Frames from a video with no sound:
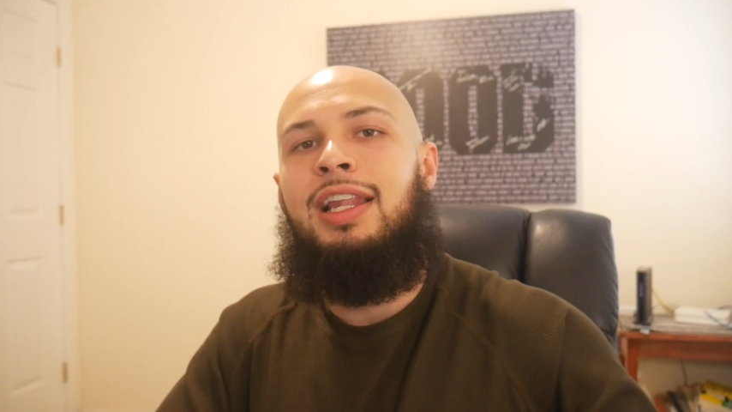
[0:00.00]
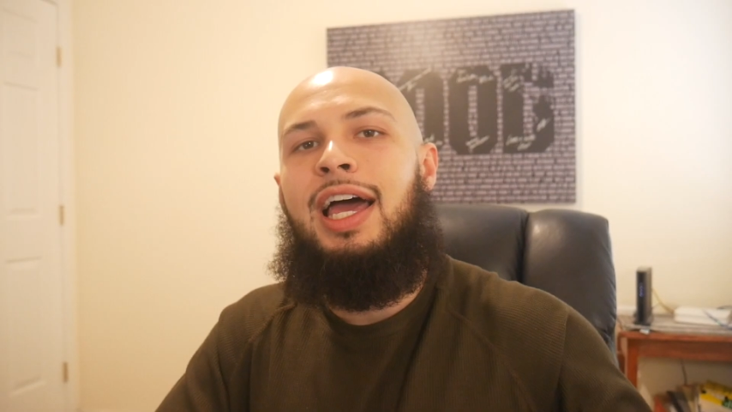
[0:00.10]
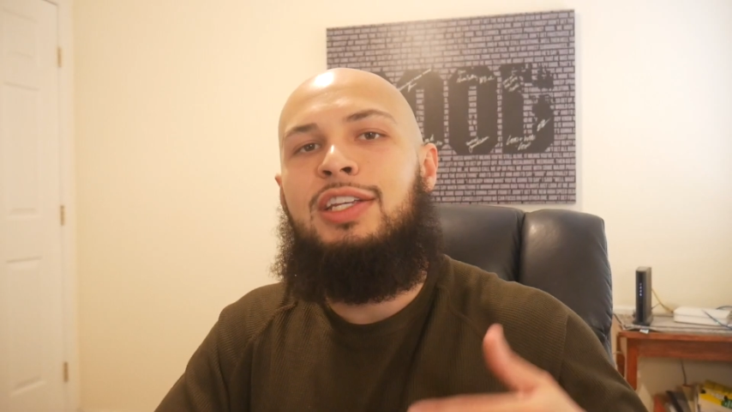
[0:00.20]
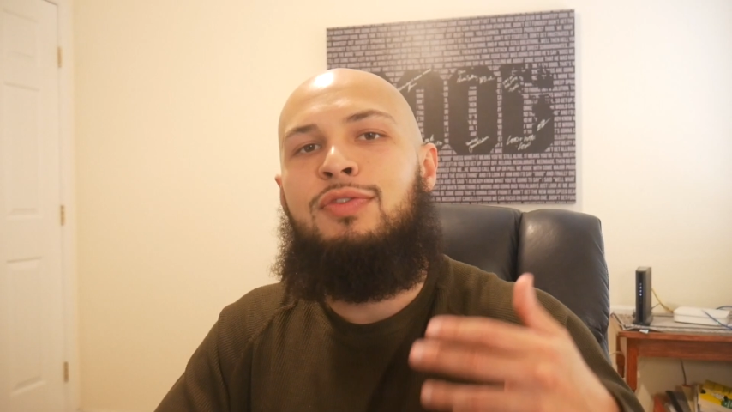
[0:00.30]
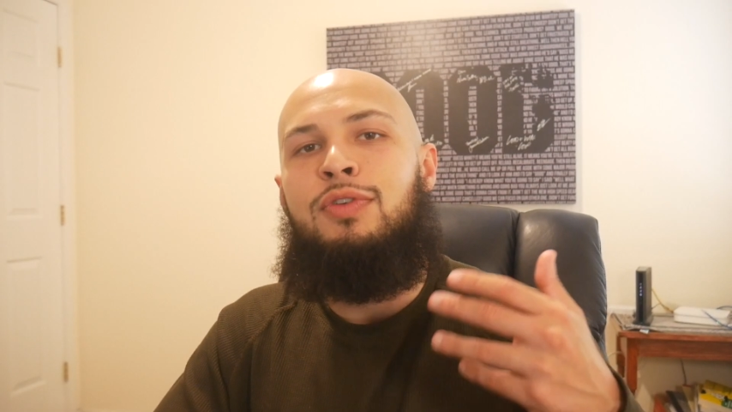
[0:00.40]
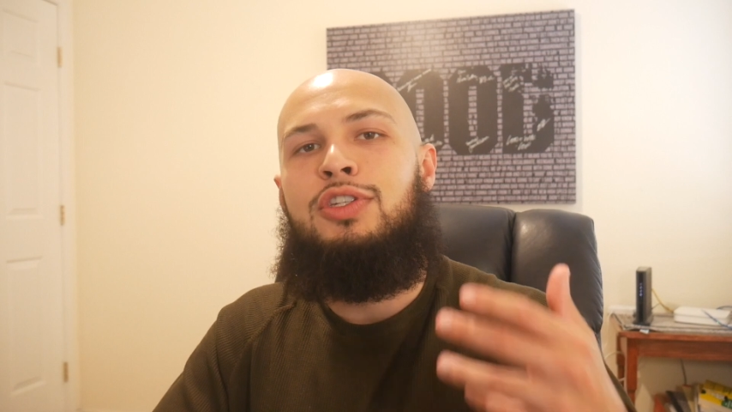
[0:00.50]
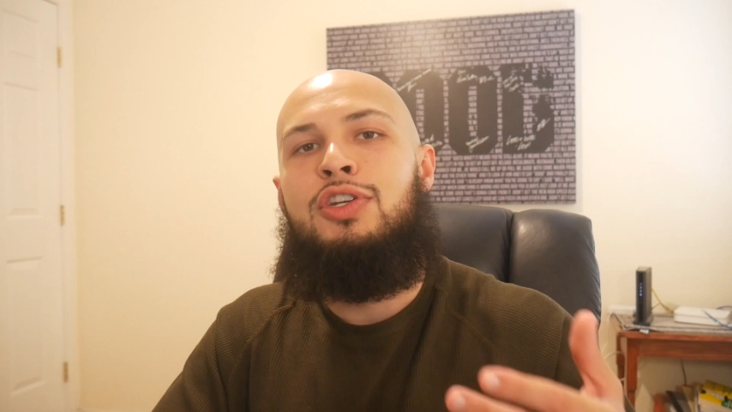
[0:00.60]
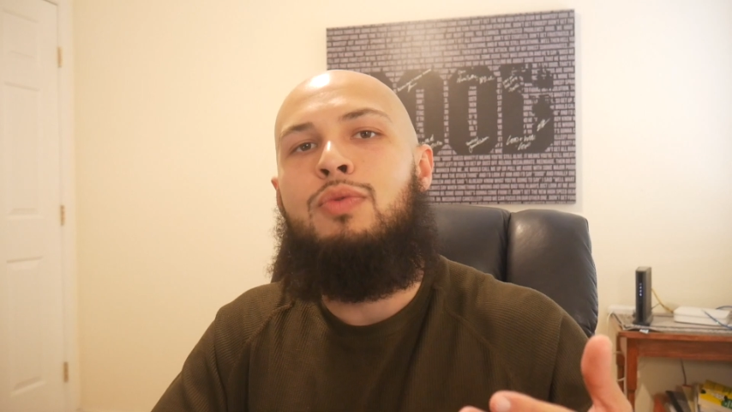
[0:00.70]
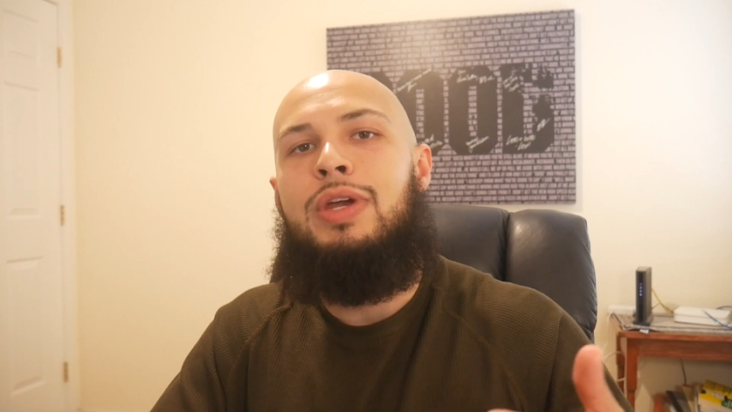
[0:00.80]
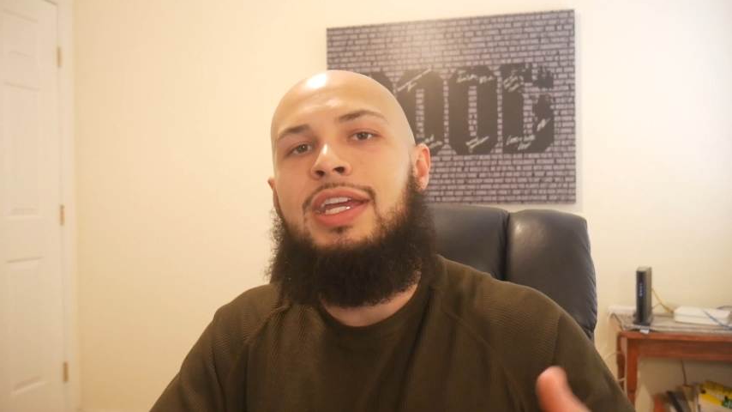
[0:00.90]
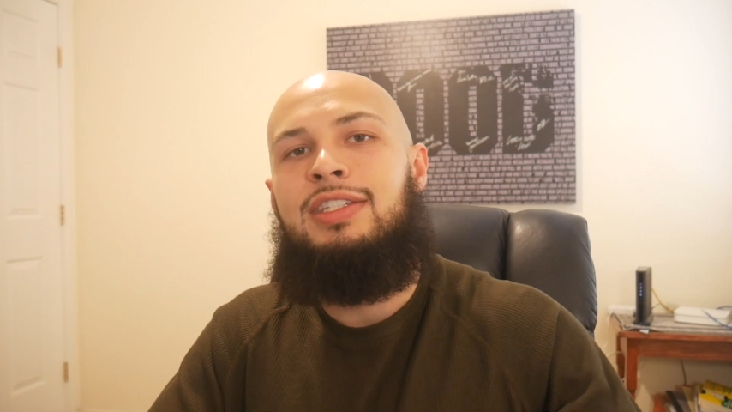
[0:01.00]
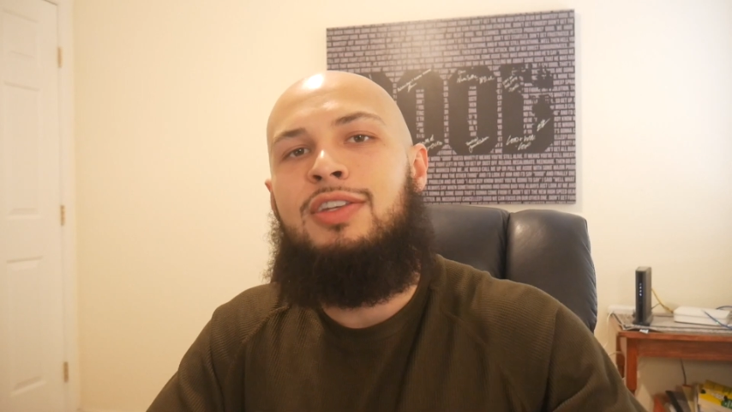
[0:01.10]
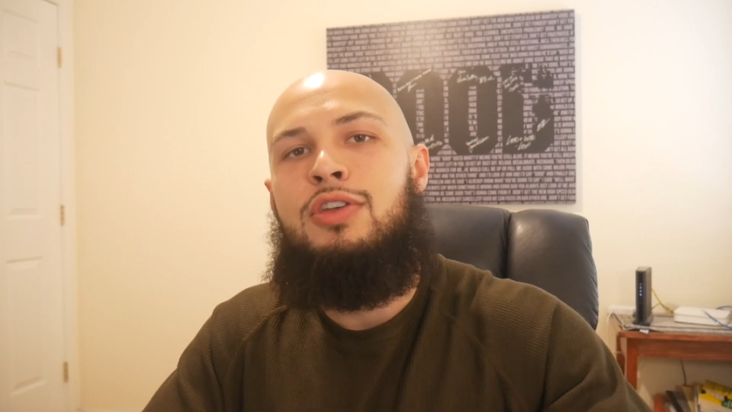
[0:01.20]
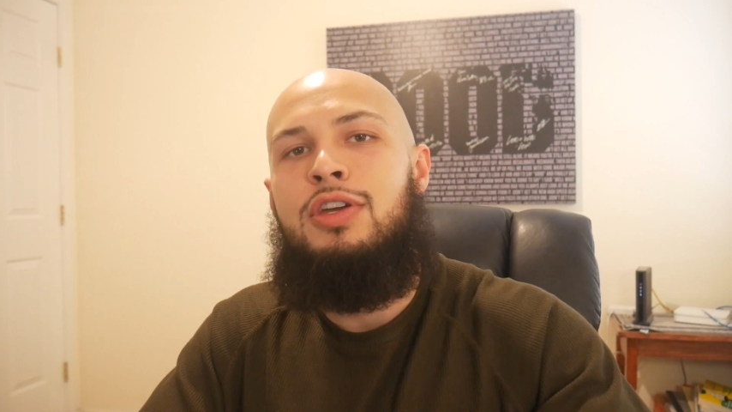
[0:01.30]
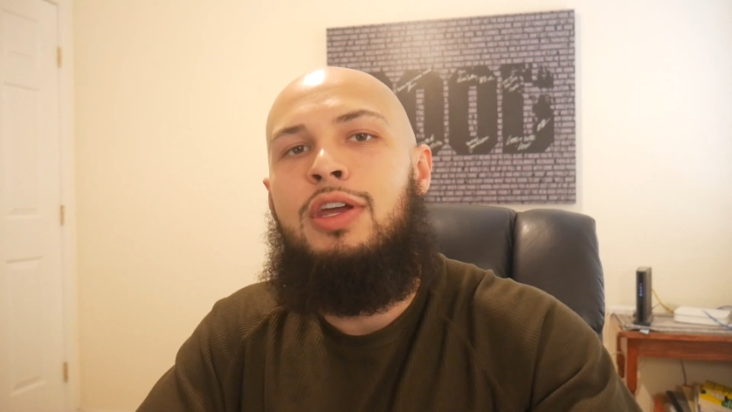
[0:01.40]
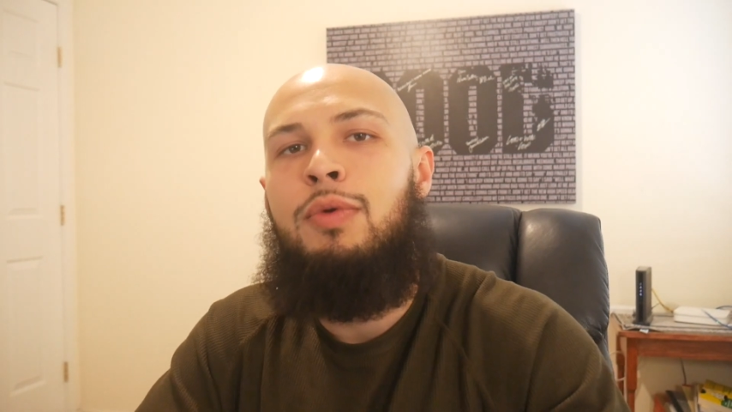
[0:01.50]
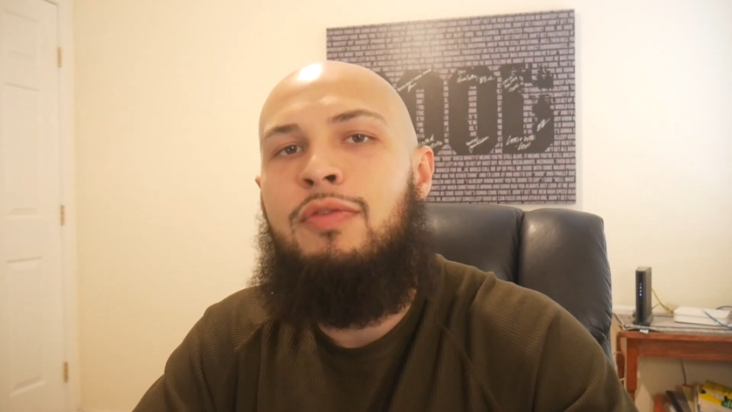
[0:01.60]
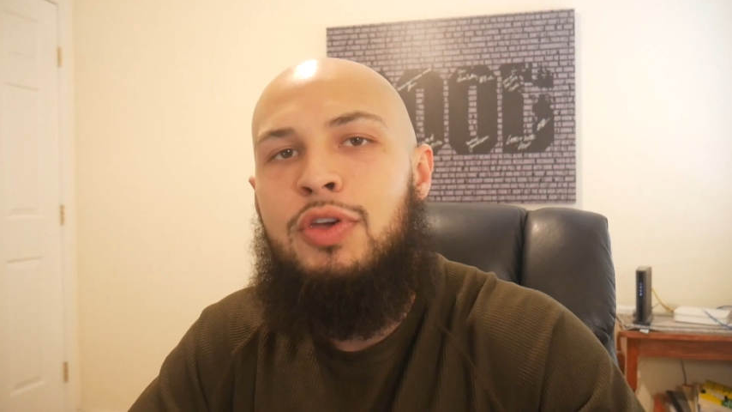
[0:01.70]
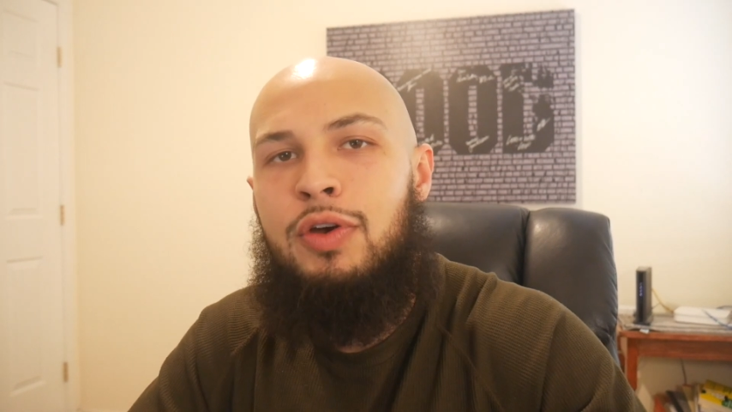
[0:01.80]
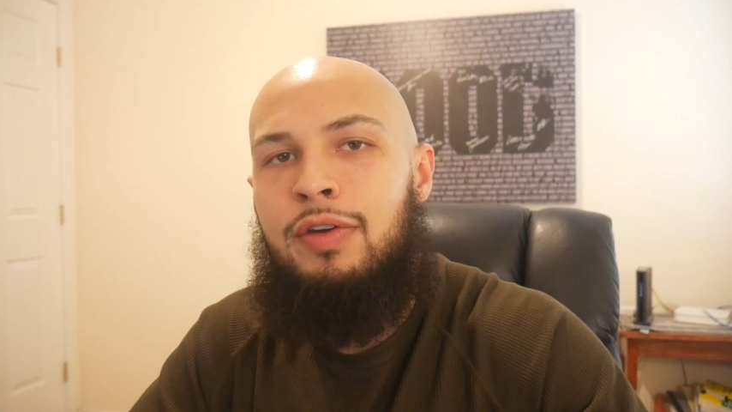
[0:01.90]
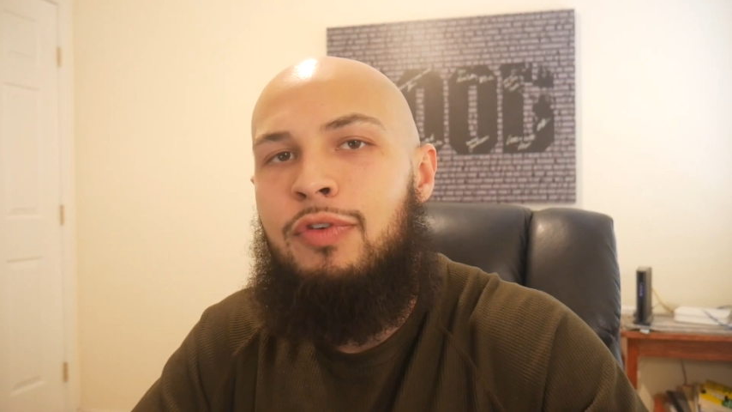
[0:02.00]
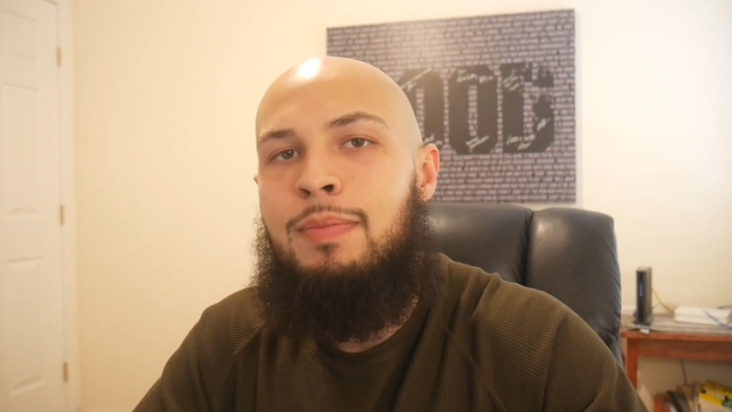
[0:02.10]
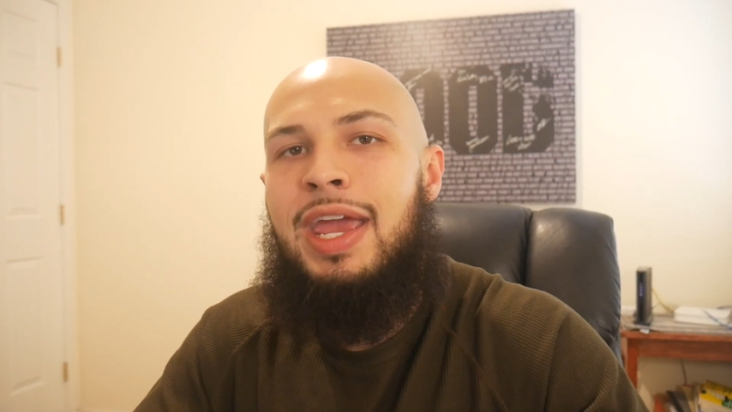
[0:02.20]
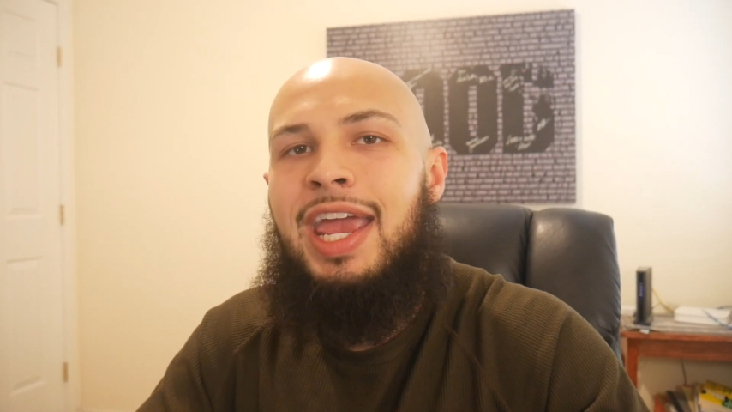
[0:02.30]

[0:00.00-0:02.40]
last for two weeks so you can review it from